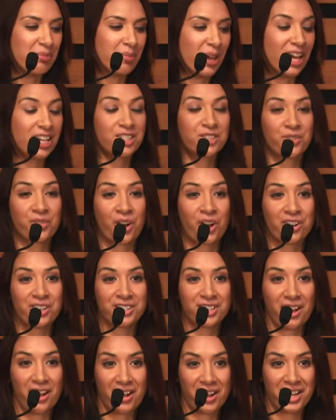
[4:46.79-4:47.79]
As far as
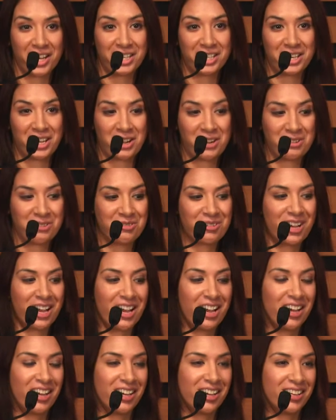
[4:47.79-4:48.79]
I know,
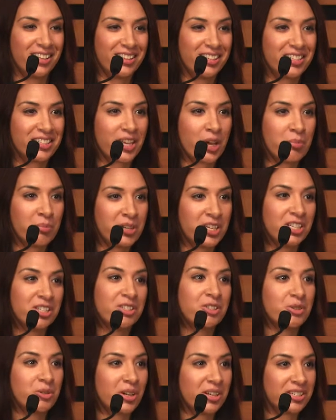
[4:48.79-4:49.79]
these companies
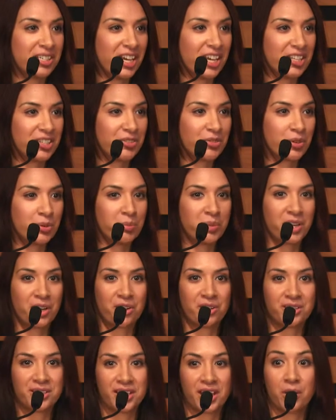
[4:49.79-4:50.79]
do not test for
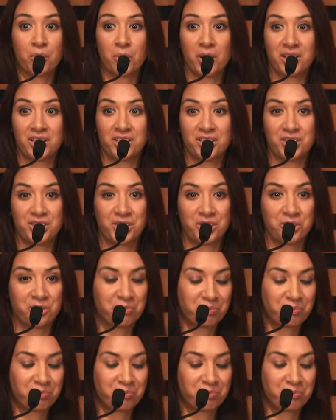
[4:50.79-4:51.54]
BRCA1 and 2.